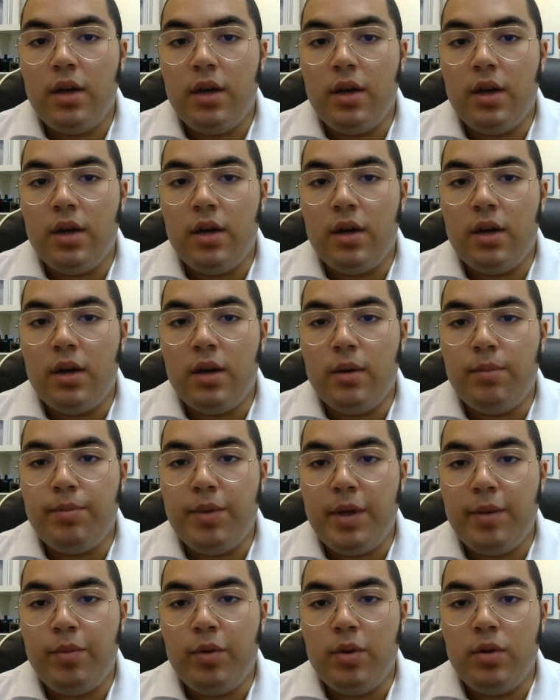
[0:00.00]
of
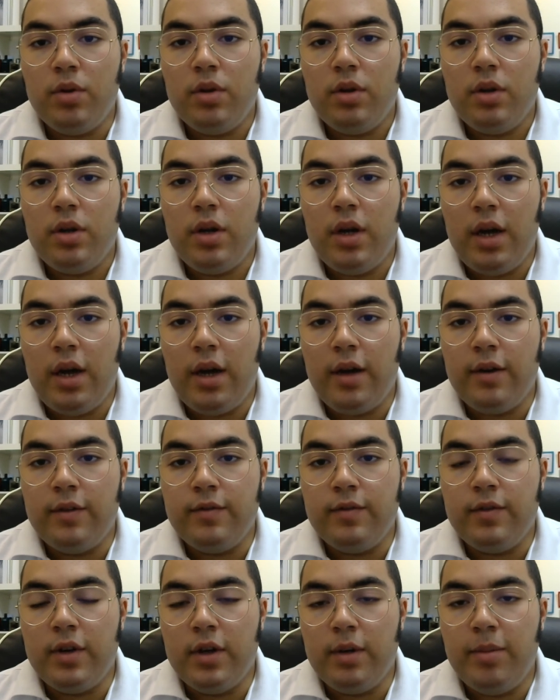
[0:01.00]
people
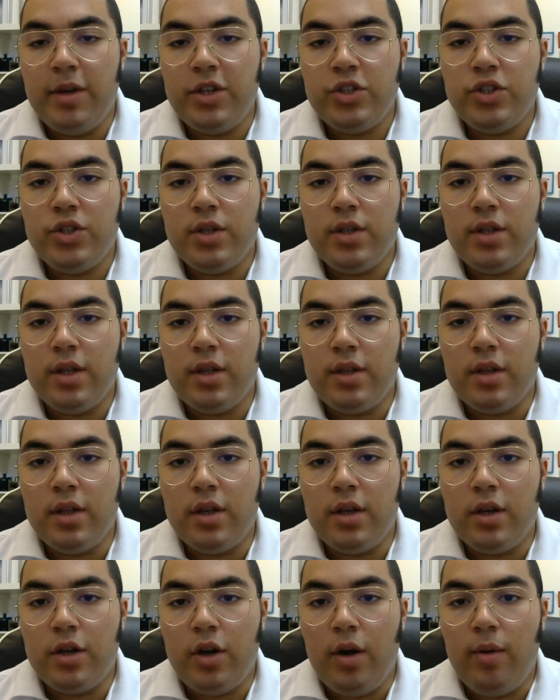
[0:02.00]
have mentioned in
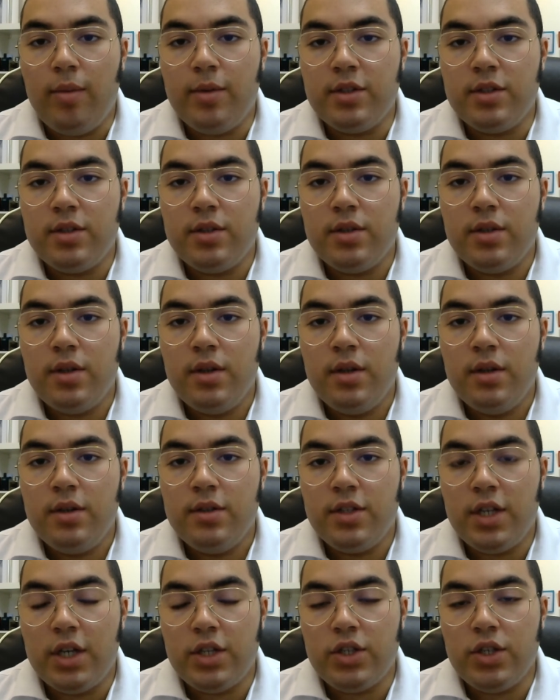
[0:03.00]
the comments
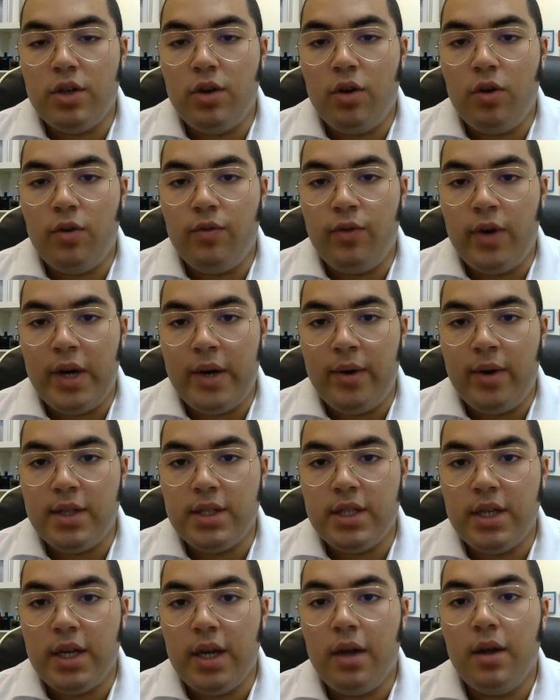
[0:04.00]
section on
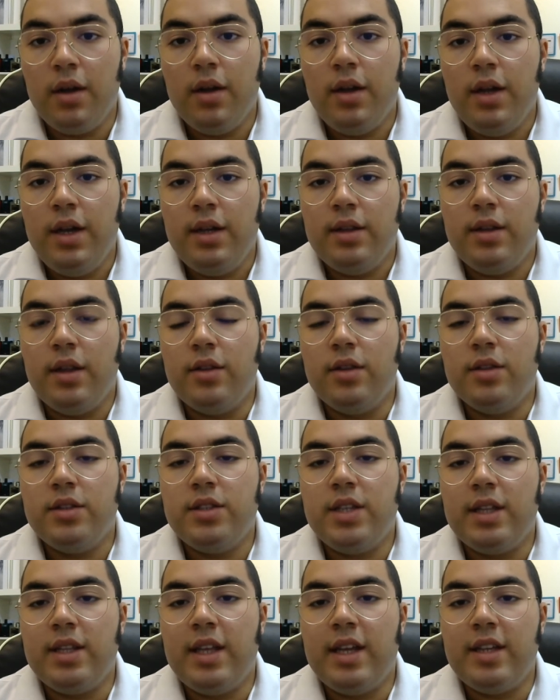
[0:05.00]
Fragrantica, that this
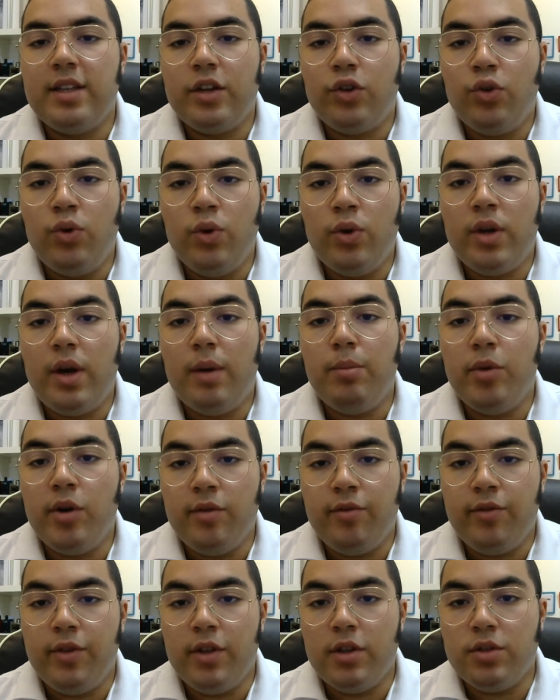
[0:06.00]
scent has a cucumbery
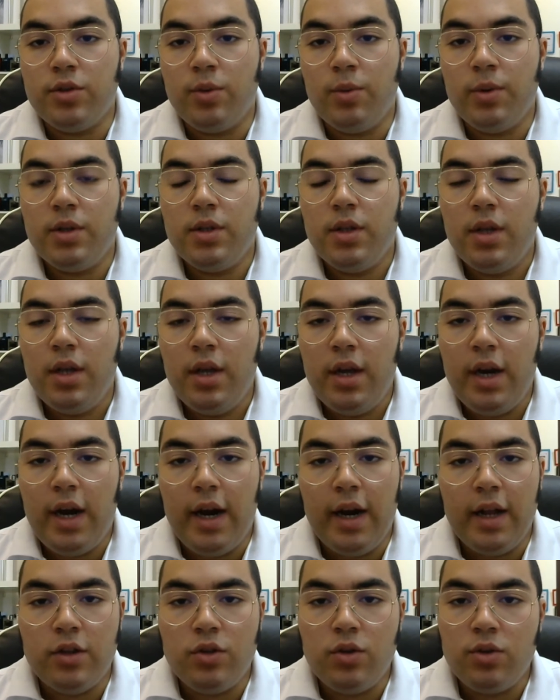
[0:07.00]
feel to it.
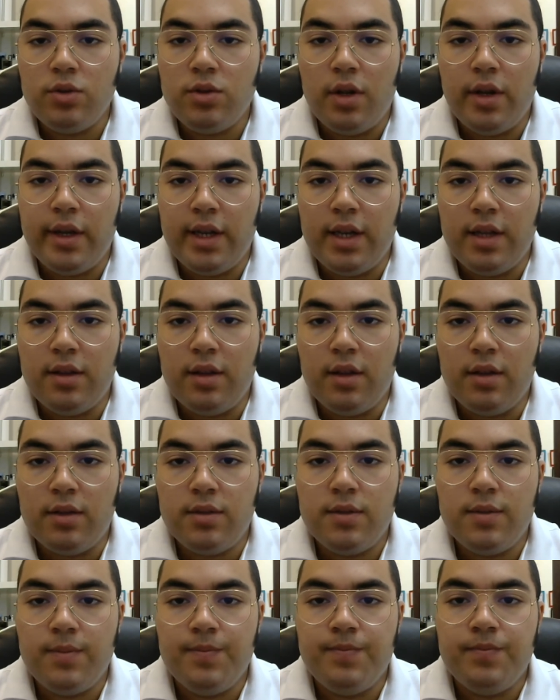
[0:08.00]
And I totally get
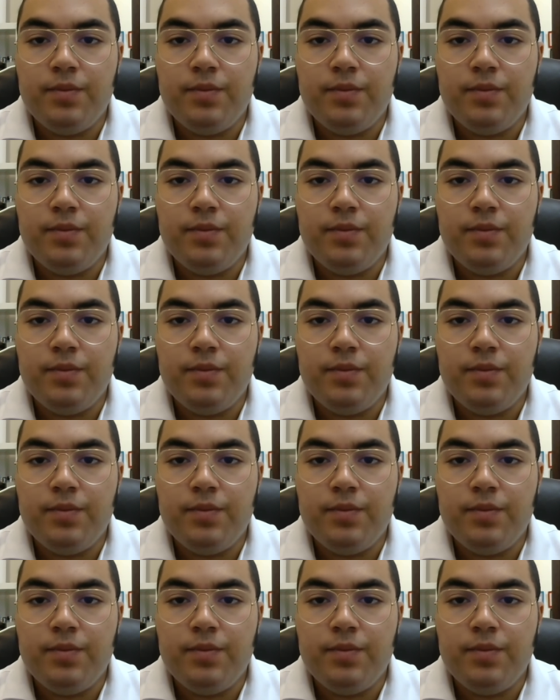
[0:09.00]
this.